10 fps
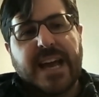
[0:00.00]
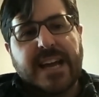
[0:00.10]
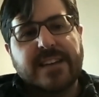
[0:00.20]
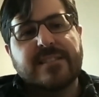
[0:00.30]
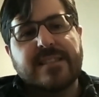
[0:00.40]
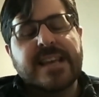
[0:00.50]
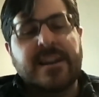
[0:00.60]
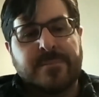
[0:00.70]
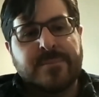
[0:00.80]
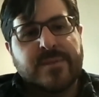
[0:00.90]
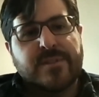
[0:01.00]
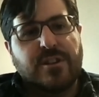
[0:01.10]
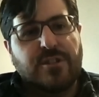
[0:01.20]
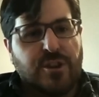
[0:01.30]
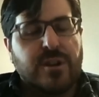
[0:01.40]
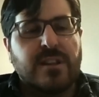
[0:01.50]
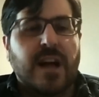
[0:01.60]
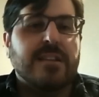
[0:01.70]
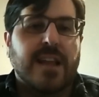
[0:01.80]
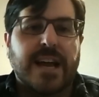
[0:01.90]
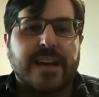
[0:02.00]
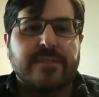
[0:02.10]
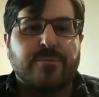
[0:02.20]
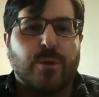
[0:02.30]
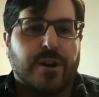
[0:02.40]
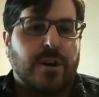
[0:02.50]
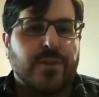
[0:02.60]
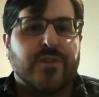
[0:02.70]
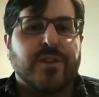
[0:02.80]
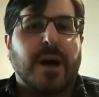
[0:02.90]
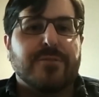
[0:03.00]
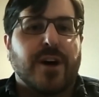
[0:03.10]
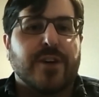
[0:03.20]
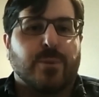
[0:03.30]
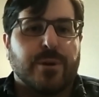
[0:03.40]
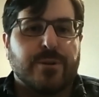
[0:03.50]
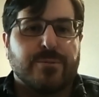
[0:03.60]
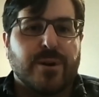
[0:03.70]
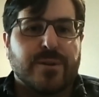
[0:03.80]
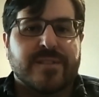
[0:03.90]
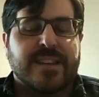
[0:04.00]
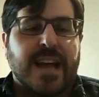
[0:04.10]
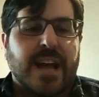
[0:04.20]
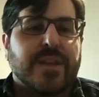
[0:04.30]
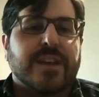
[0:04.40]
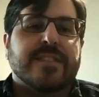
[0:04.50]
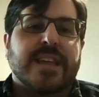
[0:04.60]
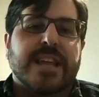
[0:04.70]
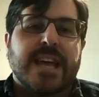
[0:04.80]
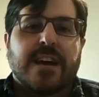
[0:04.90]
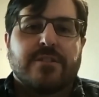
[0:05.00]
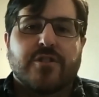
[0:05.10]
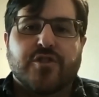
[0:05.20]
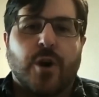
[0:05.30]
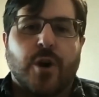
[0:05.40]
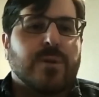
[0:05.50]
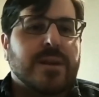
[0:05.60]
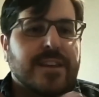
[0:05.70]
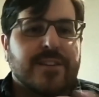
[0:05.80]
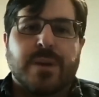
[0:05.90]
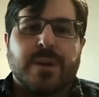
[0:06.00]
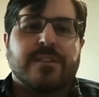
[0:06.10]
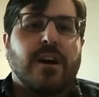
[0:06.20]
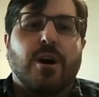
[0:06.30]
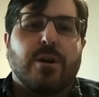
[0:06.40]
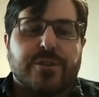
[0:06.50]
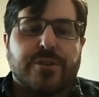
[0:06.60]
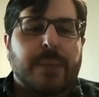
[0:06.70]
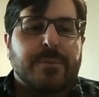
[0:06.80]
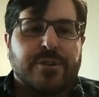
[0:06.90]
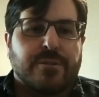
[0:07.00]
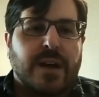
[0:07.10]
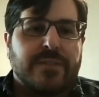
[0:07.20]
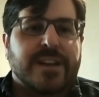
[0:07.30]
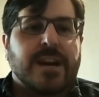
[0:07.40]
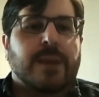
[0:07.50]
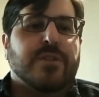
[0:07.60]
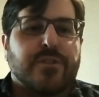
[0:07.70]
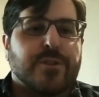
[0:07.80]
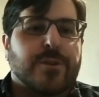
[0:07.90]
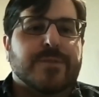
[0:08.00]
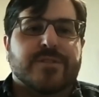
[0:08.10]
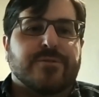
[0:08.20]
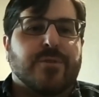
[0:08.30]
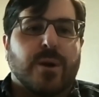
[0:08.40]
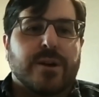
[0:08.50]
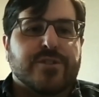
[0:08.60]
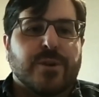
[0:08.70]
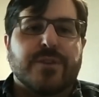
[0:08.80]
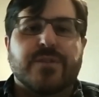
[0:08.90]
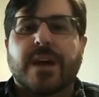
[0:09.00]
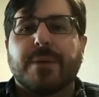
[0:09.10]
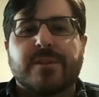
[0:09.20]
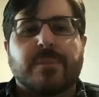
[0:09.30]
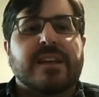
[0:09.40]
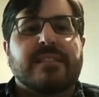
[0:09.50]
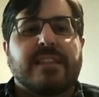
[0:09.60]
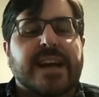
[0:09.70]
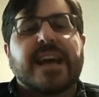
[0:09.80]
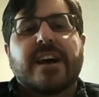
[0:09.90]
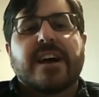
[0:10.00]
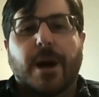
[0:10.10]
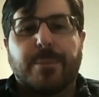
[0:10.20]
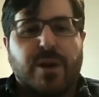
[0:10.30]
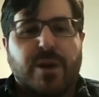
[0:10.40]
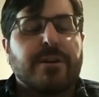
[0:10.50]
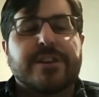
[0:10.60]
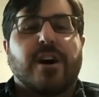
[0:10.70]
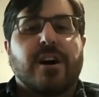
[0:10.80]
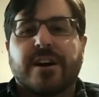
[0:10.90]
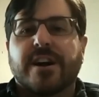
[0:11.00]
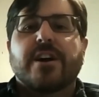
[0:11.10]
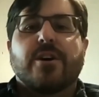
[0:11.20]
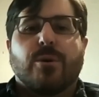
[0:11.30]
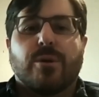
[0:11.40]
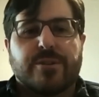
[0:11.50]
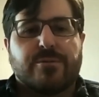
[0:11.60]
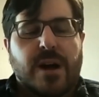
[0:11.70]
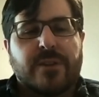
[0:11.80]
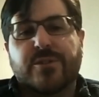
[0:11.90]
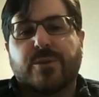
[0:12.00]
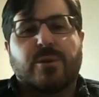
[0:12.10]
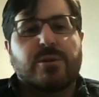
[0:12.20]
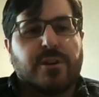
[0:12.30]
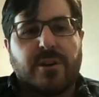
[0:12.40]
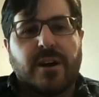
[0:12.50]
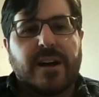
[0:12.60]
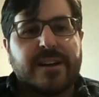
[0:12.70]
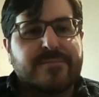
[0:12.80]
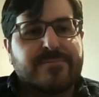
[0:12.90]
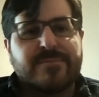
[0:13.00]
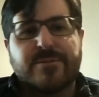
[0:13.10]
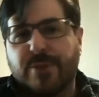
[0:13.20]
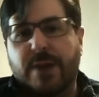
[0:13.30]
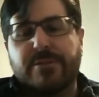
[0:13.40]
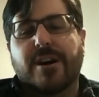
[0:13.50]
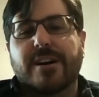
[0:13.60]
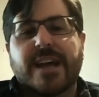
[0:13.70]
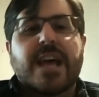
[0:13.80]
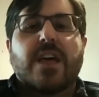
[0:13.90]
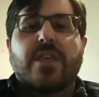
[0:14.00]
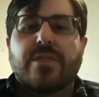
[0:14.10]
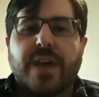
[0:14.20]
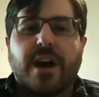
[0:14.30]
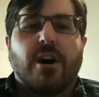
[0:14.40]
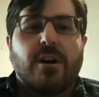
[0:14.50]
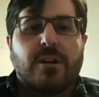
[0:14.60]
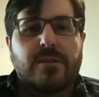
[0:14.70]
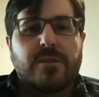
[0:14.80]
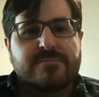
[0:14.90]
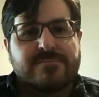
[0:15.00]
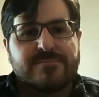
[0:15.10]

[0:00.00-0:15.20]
its limbs look a lot like what are called semi-fossorial rodents today, things that don't really spend all their time underground. They come to the surface and forage. So, if you think about something like a prairie dog or a ground squirrel or a groundhog, they all